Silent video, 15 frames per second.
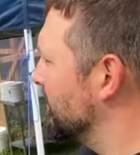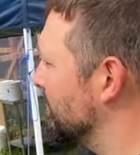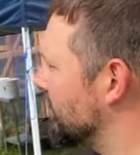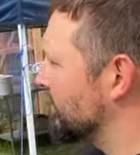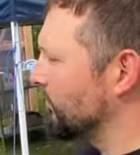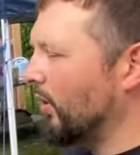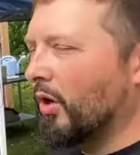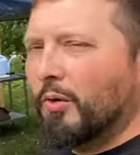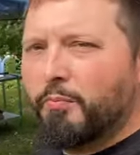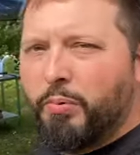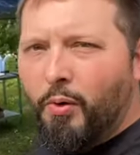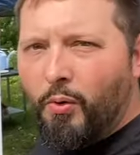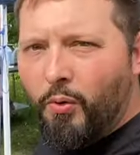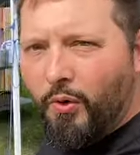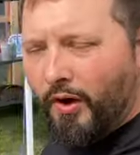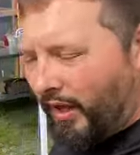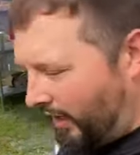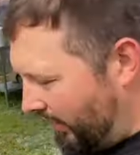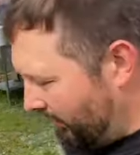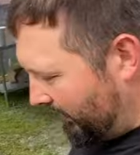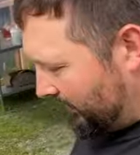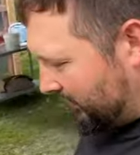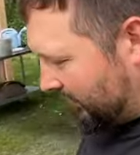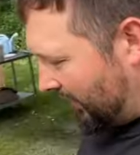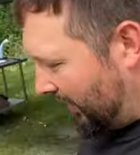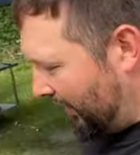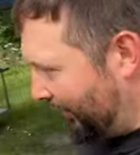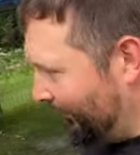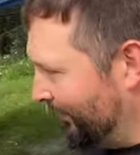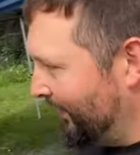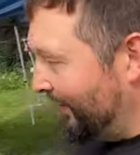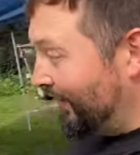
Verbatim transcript: Smoke pouring out of this thing.